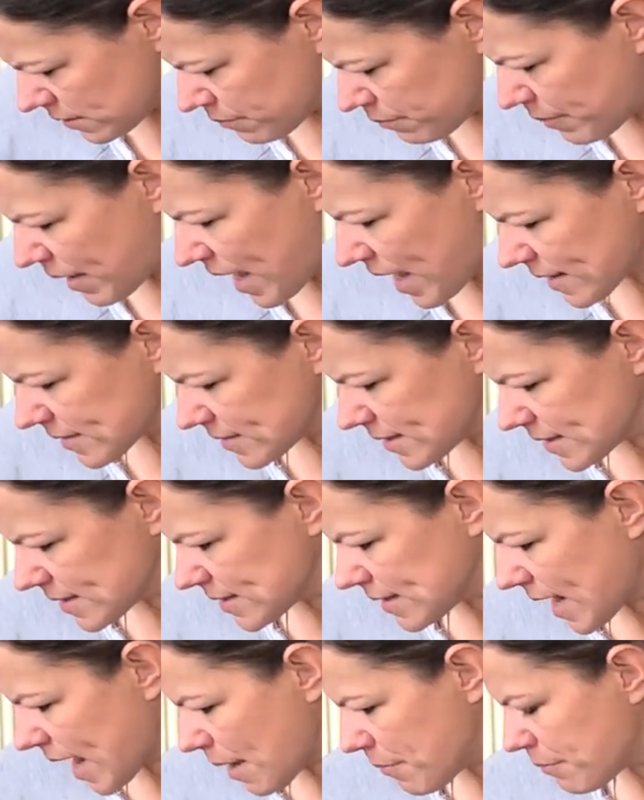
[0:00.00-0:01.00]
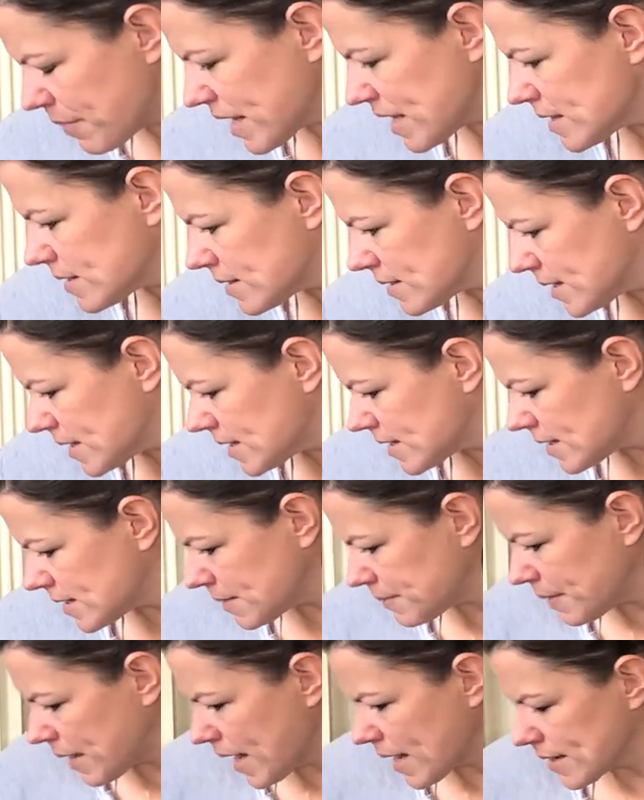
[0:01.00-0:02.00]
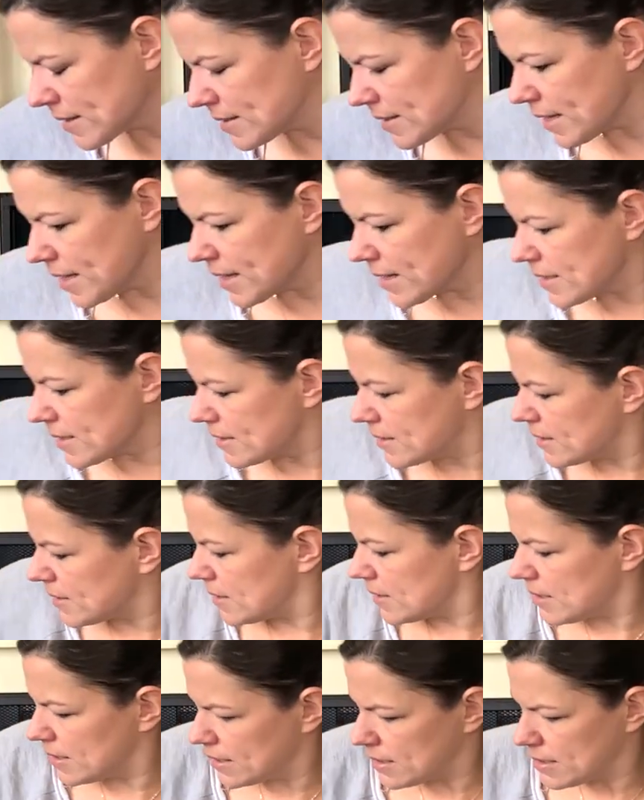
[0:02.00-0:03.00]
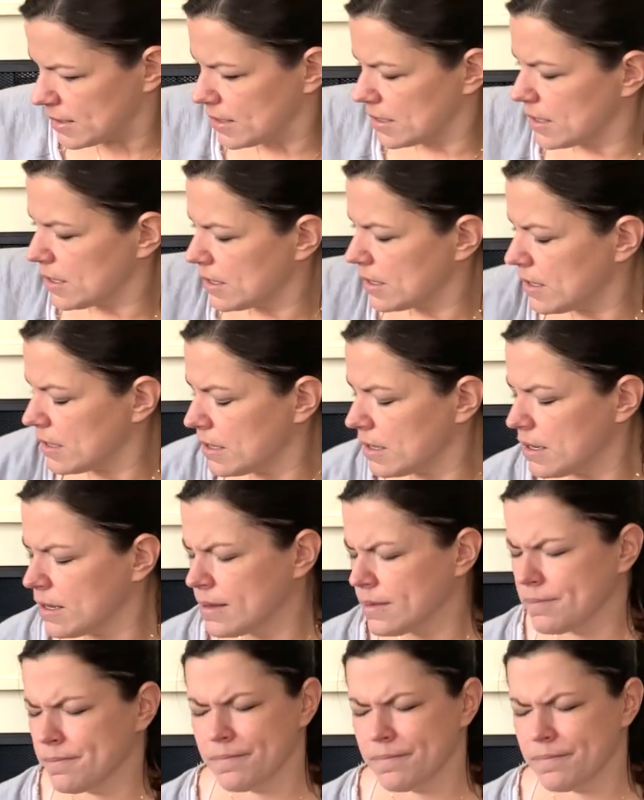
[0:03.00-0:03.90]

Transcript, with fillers: box is not bins. This box is